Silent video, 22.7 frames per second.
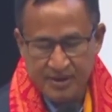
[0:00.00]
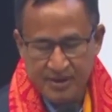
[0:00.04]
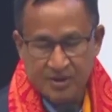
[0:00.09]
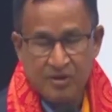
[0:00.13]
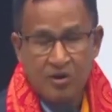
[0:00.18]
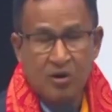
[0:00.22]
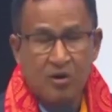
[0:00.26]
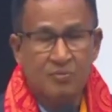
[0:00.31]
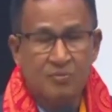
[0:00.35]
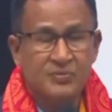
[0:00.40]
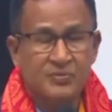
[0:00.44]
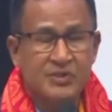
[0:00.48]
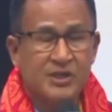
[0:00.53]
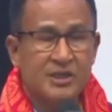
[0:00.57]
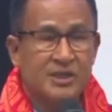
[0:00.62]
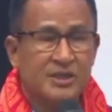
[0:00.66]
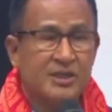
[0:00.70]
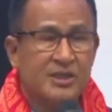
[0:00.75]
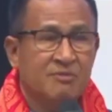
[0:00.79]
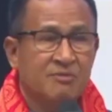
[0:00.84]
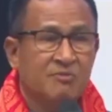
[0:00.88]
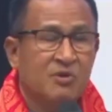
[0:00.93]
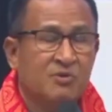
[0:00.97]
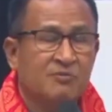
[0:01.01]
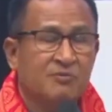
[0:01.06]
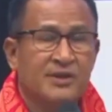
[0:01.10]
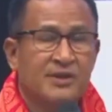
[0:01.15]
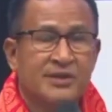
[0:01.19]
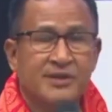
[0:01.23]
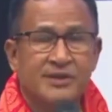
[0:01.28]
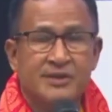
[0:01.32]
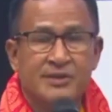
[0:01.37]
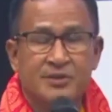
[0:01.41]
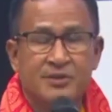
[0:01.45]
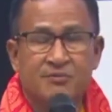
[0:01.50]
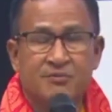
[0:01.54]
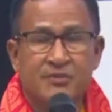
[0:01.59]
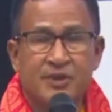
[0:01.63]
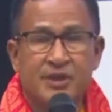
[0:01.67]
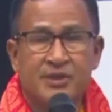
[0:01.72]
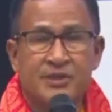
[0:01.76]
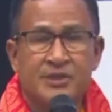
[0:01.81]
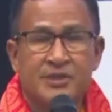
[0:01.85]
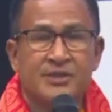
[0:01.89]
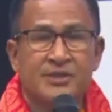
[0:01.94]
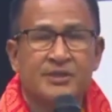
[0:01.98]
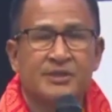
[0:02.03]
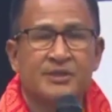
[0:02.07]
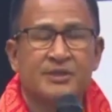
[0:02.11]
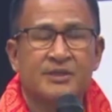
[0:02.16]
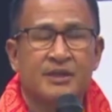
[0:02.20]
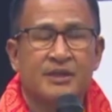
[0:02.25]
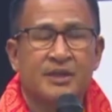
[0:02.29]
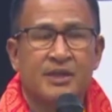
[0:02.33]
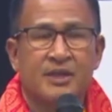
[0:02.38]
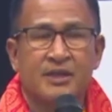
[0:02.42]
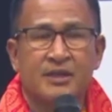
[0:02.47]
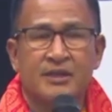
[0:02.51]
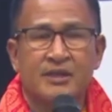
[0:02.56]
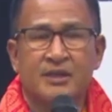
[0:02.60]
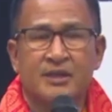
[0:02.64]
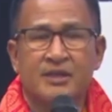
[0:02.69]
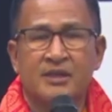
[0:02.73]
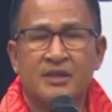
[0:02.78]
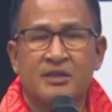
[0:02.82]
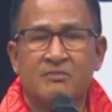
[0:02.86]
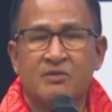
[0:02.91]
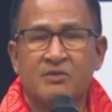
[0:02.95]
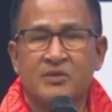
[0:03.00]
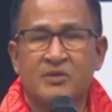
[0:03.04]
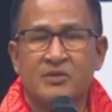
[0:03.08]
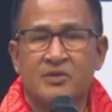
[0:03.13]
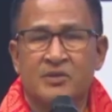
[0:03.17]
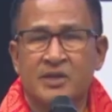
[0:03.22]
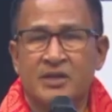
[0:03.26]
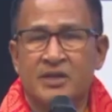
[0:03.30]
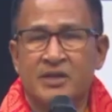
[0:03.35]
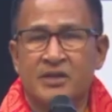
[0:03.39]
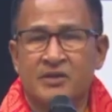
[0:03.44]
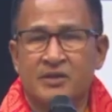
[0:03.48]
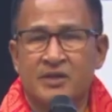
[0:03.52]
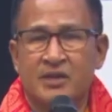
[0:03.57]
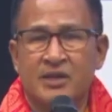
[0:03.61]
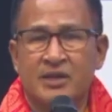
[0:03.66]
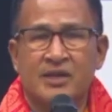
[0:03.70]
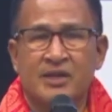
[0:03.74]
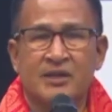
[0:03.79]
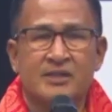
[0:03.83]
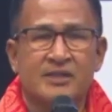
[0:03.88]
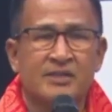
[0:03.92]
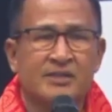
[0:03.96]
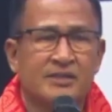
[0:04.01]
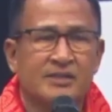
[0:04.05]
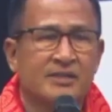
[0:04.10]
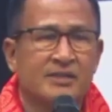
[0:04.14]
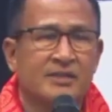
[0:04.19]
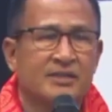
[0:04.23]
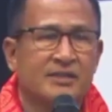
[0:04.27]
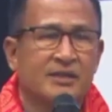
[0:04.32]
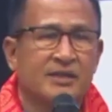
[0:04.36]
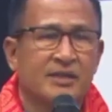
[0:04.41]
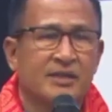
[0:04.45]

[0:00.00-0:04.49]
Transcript: objective of participation in the revolutionary organization,